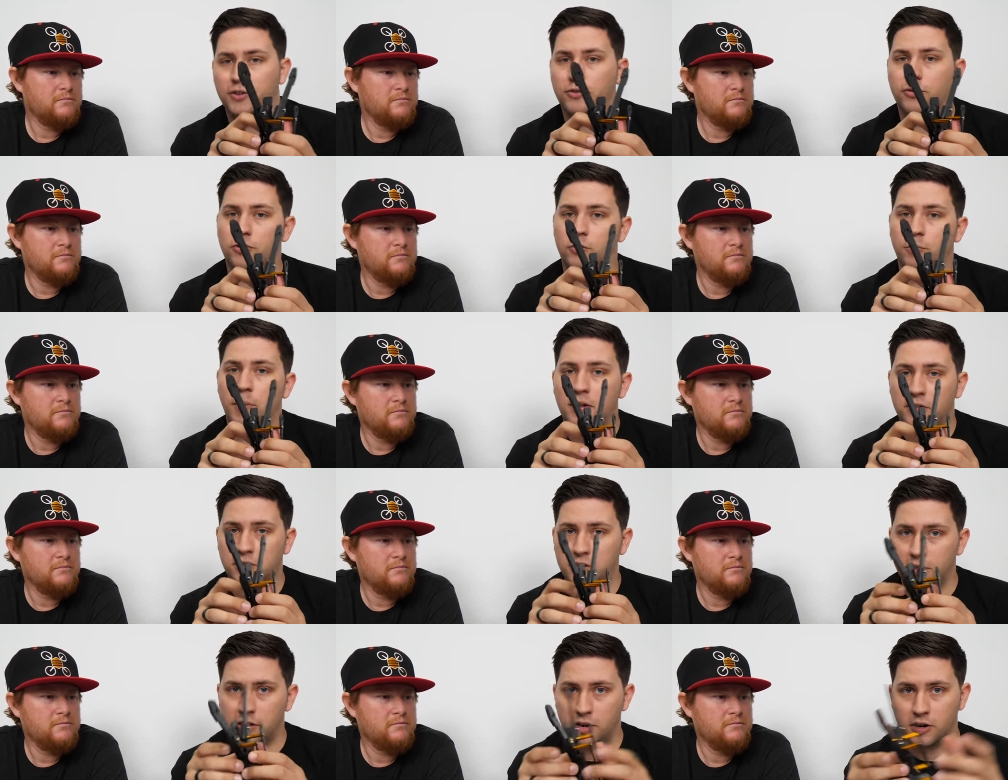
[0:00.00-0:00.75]
Speaker 1: controller
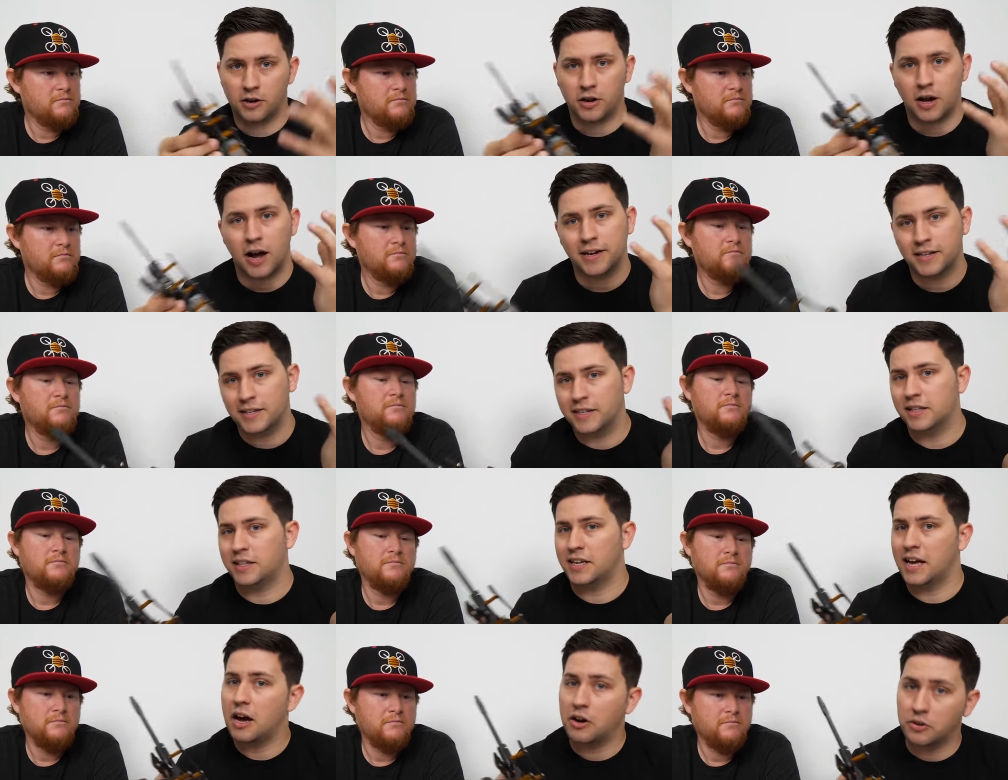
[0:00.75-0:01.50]
mounted in there,
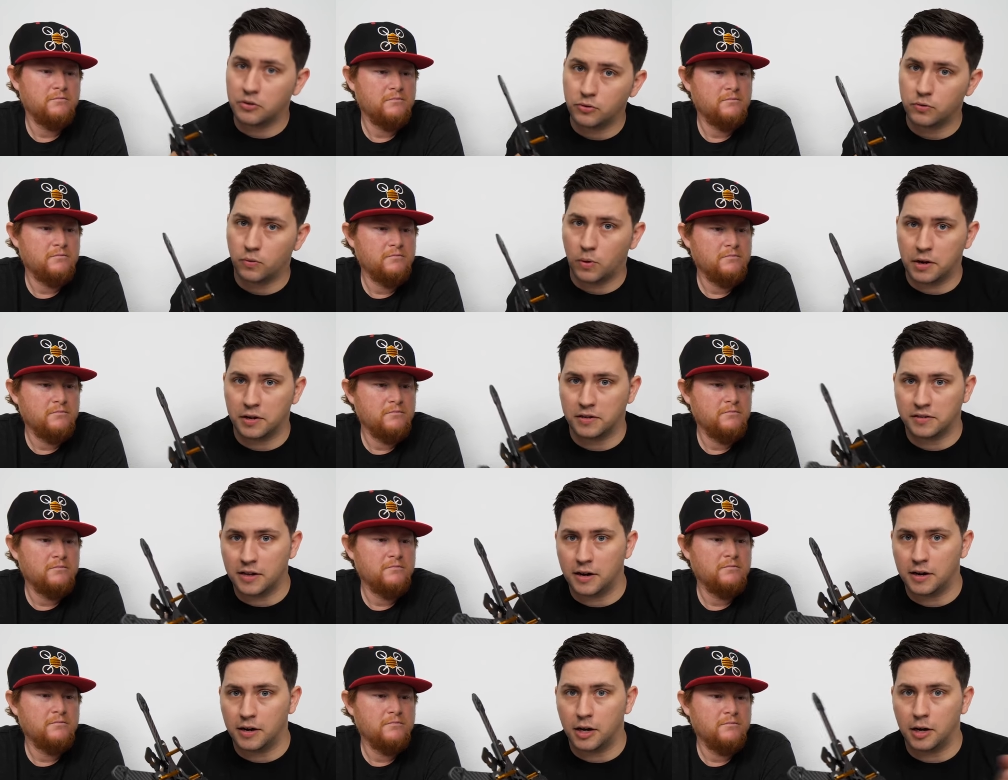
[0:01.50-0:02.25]
ideally how you would wanna
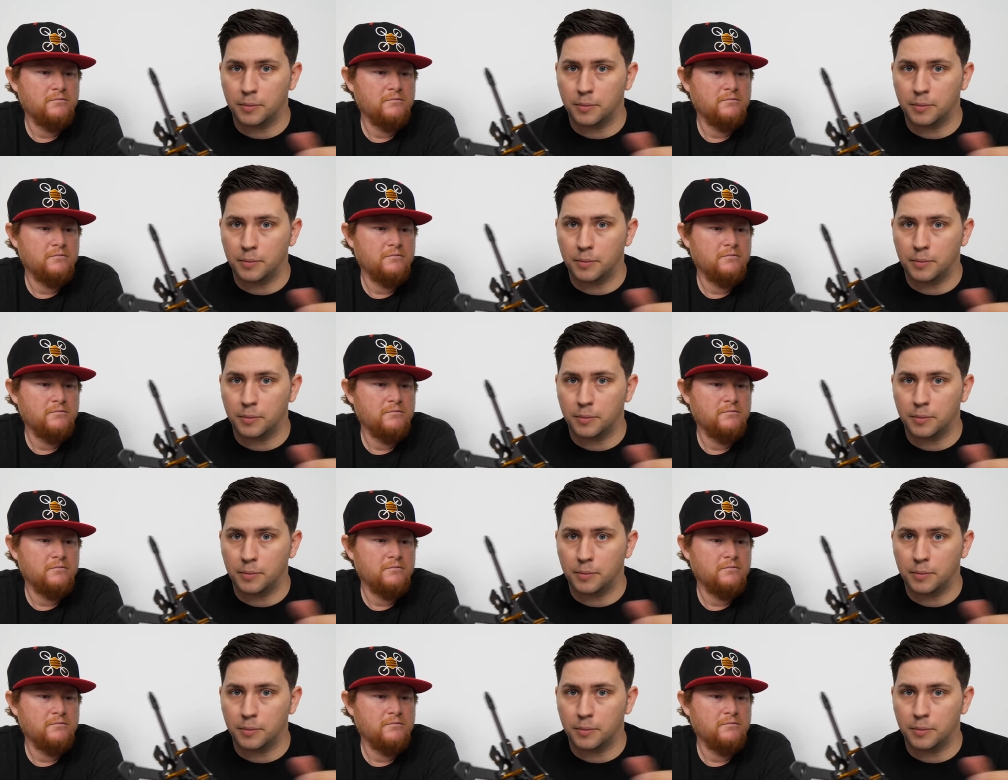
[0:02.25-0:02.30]
set it